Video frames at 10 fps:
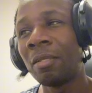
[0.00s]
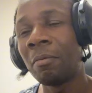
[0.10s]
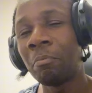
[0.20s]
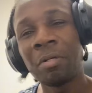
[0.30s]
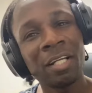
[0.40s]

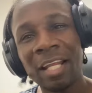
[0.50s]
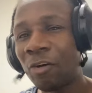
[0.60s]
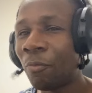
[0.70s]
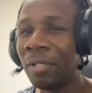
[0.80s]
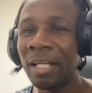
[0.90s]
but it ain't
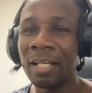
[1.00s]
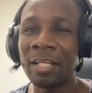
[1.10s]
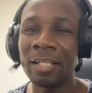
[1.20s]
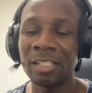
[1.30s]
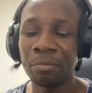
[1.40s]
gonna be that
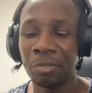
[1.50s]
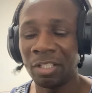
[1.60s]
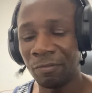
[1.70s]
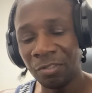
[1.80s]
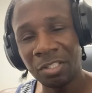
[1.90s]
nice. But
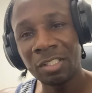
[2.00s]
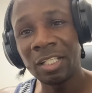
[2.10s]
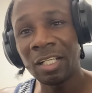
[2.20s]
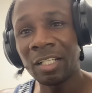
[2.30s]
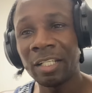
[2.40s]
if you just
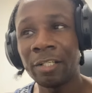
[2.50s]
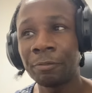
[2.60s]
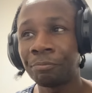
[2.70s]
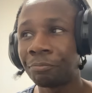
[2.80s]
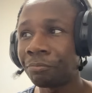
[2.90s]
get in here,